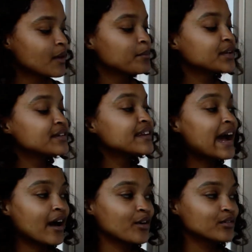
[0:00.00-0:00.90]
But
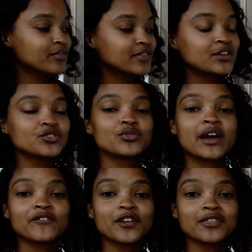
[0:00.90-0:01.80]
now they do
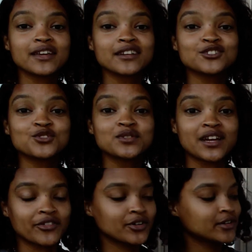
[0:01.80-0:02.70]
everything
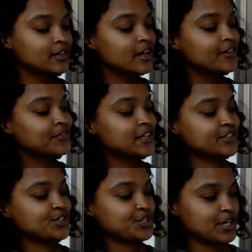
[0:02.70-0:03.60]
together. They
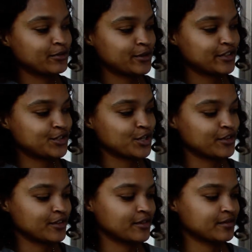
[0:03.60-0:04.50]
share with each other.